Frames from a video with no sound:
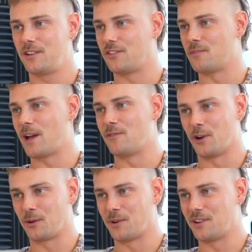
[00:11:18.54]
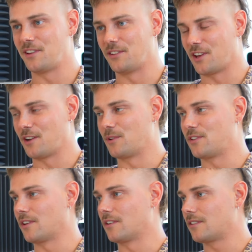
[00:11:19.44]
because the main vocal in it is
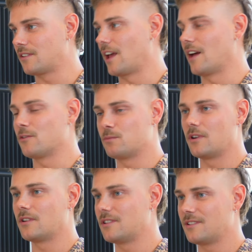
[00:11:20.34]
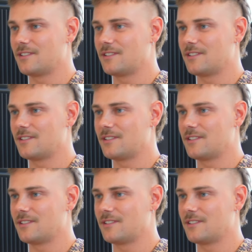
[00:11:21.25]
it says After Party.